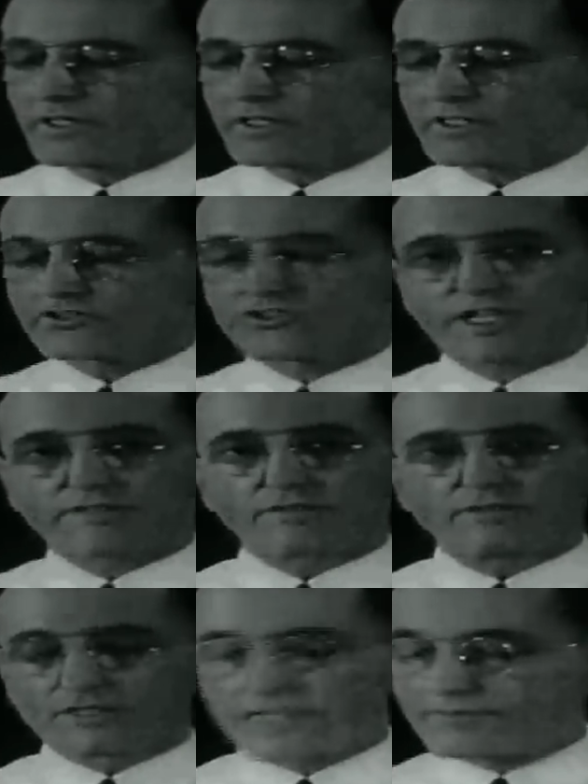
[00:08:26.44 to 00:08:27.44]
A
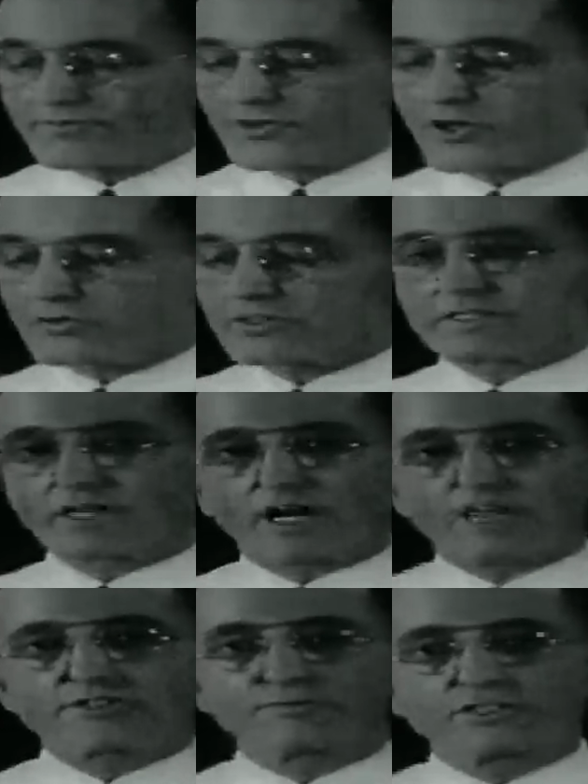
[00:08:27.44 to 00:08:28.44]
general lymph node
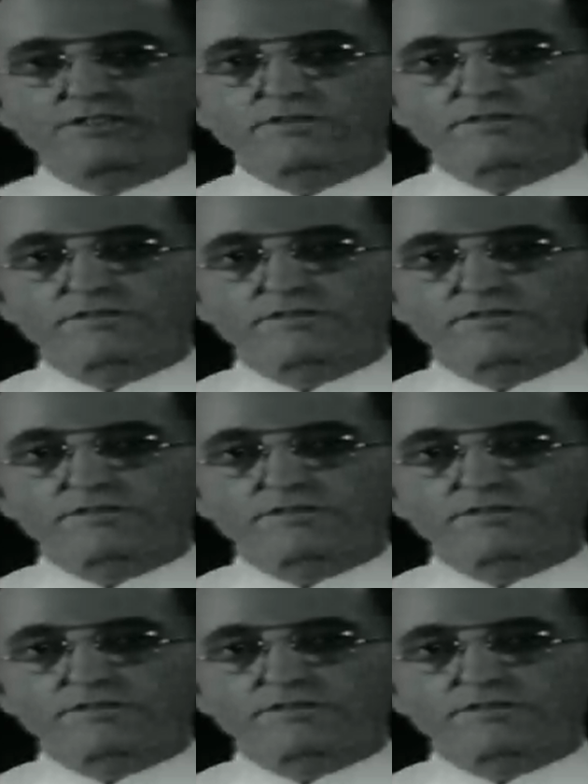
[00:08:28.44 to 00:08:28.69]
enlargement